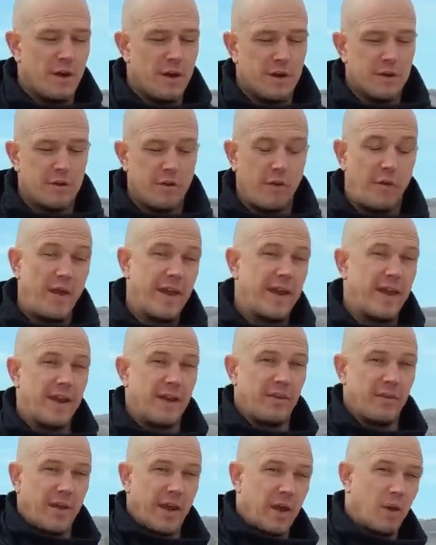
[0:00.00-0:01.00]
so they
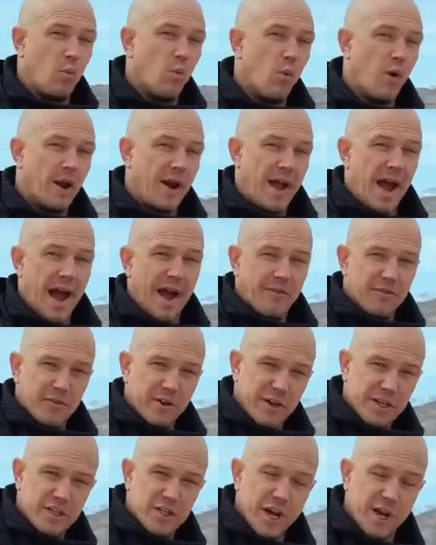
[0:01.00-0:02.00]
can link one after each